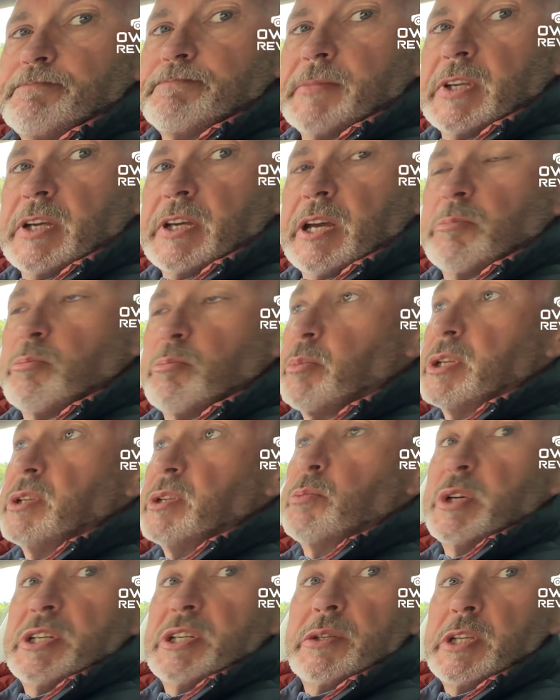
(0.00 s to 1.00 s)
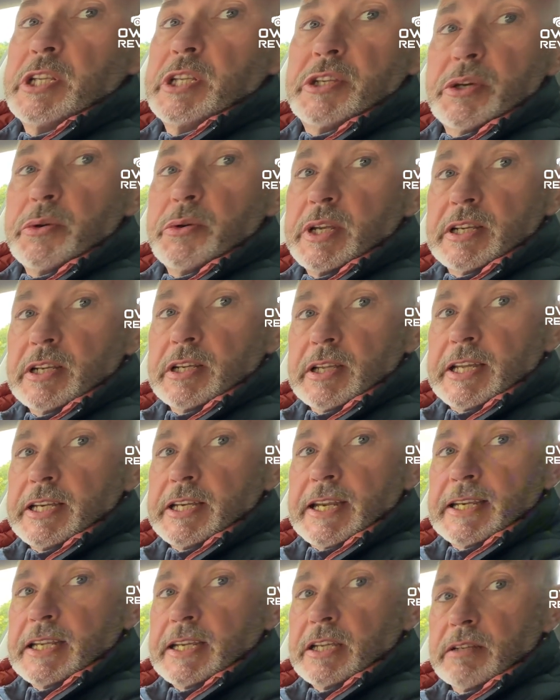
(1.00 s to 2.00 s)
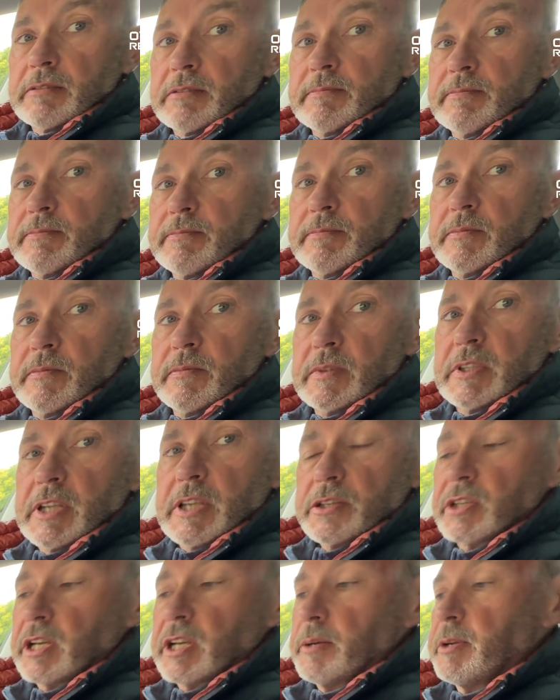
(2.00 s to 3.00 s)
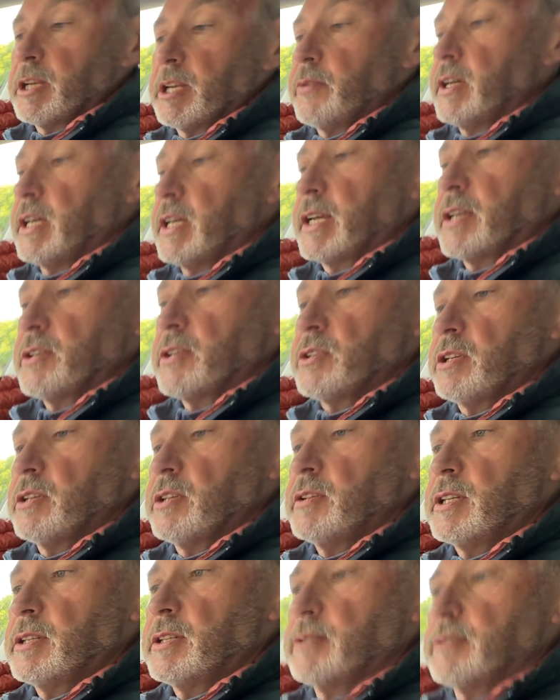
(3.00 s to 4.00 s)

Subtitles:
But you do in any dash cam anyway, I guess, don't you?